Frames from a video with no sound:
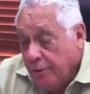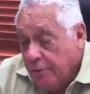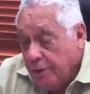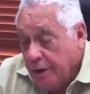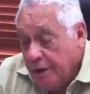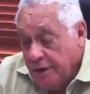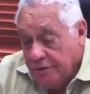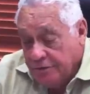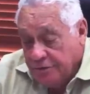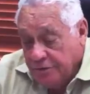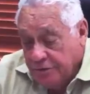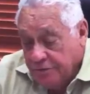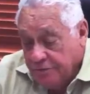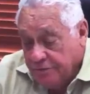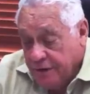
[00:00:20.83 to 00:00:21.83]
relates to
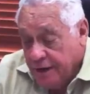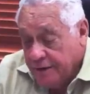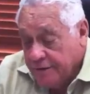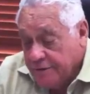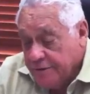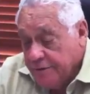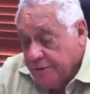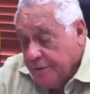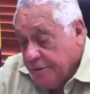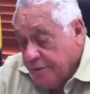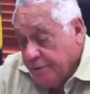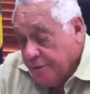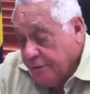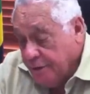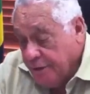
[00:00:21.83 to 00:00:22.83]
the fact
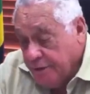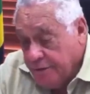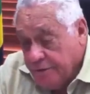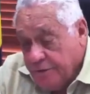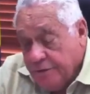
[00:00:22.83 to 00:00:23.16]
that